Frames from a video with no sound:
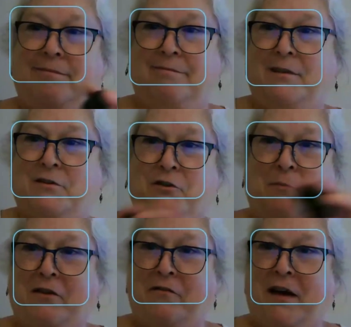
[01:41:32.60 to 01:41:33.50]
Those are
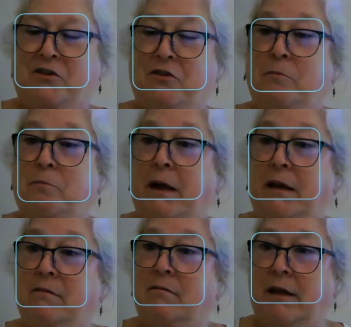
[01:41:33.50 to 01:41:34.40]
manufactured,
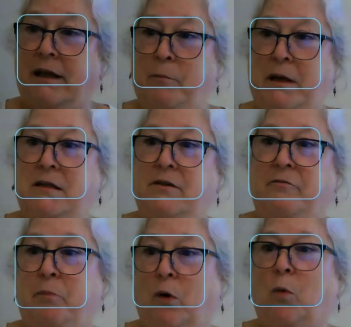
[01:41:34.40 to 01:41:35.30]
but like a piece
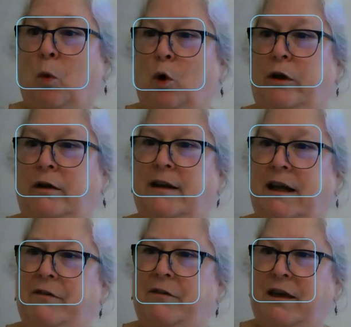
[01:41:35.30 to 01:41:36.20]
of burnt wood kind
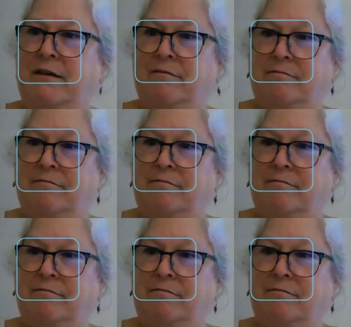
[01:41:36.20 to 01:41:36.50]
of a thing.